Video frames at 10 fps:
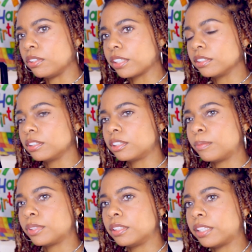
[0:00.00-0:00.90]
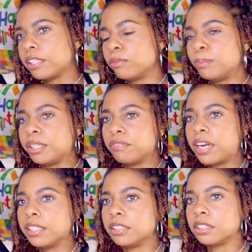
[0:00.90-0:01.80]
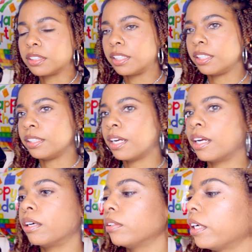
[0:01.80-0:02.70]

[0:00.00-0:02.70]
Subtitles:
Like this is something like, well, I mean, if I didn't just get it now,